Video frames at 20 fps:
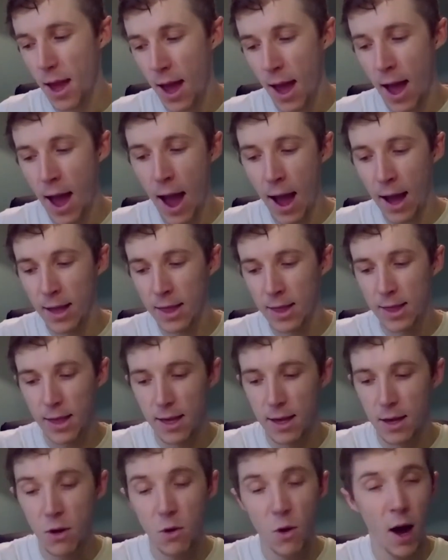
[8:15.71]
and
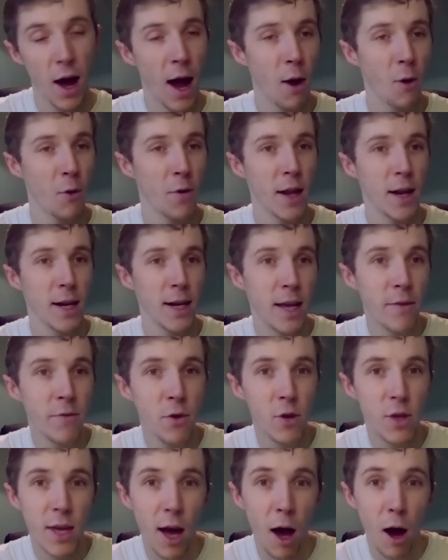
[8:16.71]
I'll then leave you
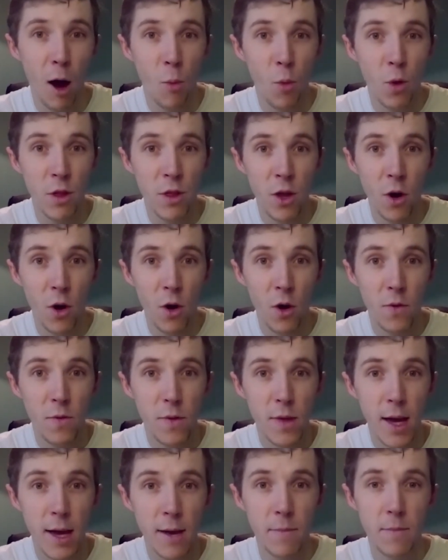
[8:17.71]
to get on with your
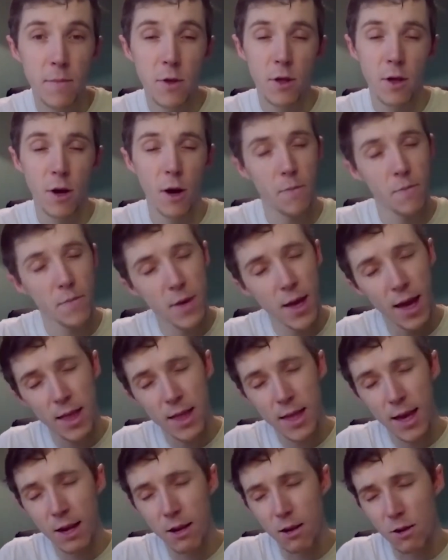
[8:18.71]
day. So, yeah,
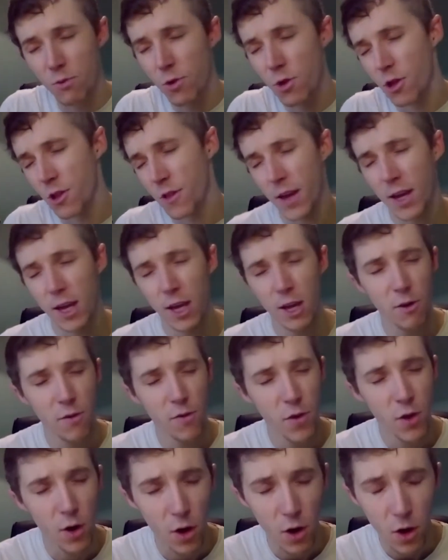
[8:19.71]
dear Lord, we just thank you
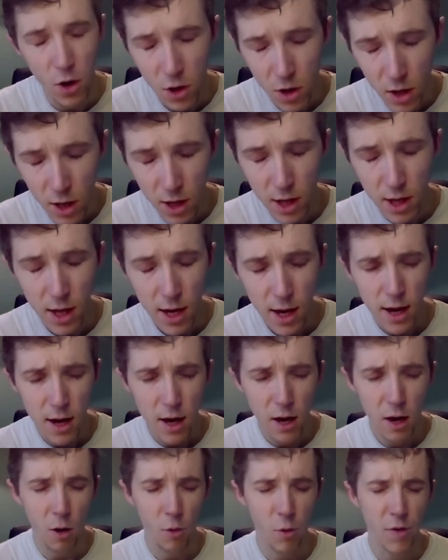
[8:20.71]
for your goodness.
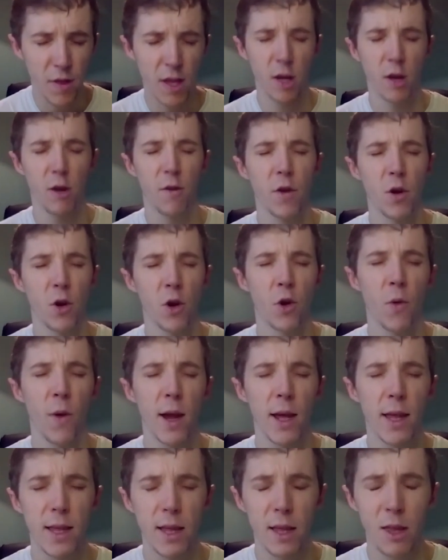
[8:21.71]
God, we thank you for your
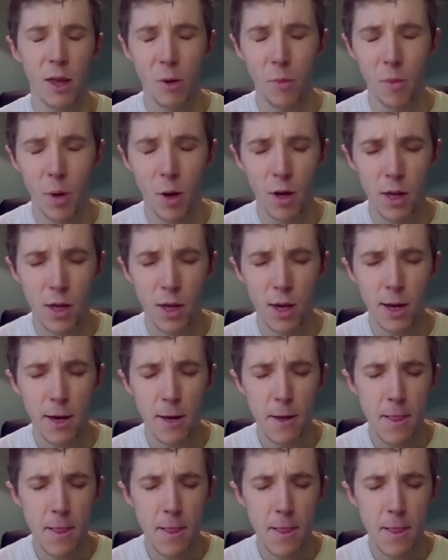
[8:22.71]
grace and your mercy.